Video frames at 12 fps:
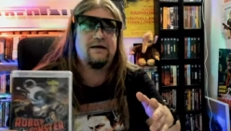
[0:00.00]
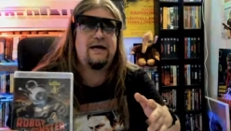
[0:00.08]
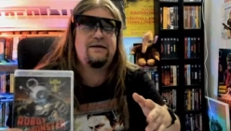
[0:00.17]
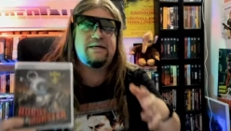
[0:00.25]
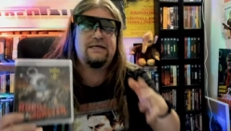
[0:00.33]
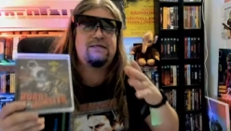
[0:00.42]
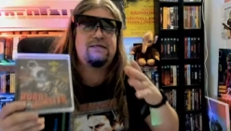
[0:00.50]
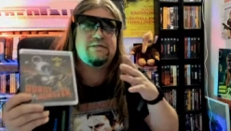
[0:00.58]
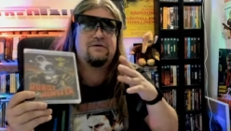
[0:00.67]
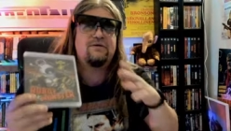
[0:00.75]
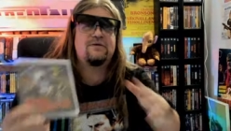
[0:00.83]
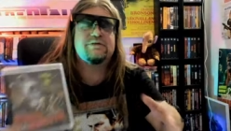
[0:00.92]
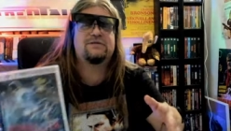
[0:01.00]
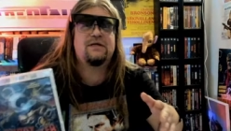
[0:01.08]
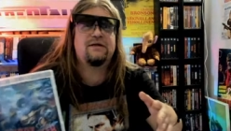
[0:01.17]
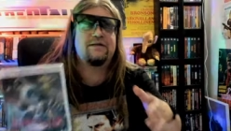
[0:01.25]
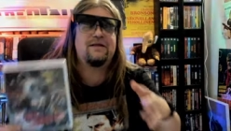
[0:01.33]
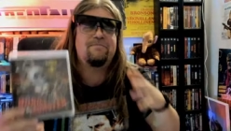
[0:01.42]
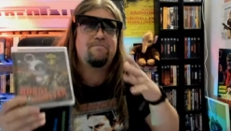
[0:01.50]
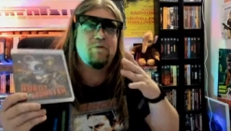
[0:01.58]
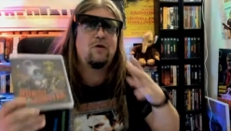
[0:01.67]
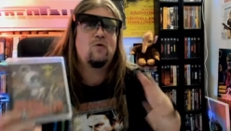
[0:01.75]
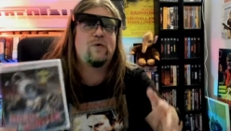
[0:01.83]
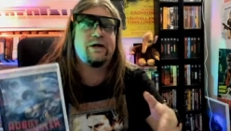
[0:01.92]
and it is constantly
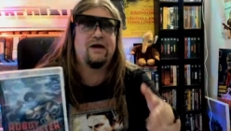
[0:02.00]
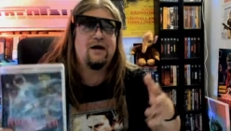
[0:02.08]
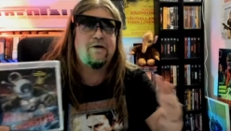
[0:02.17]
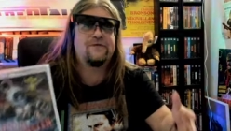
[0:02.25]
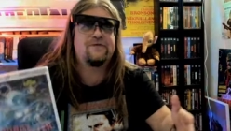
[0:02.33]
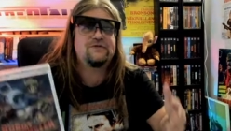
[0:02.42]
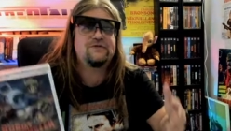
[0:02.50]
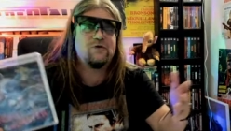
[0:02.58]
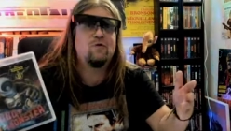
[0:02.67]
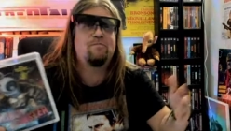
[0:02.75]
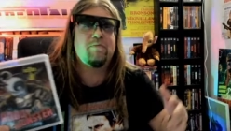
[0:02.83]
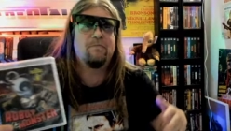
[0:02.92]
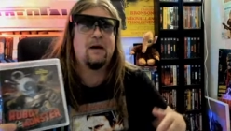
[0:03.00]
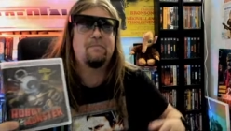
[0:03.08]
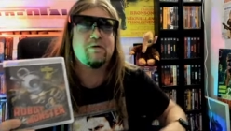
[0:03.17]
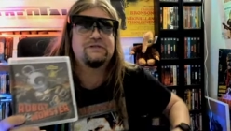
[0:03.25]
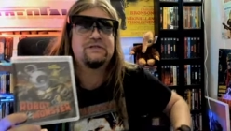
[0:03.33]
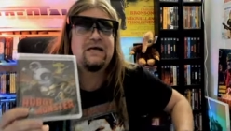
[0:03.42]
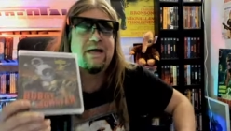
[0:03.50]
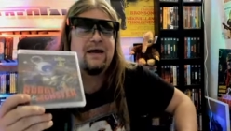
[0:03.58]
blowing out of soap bubbles.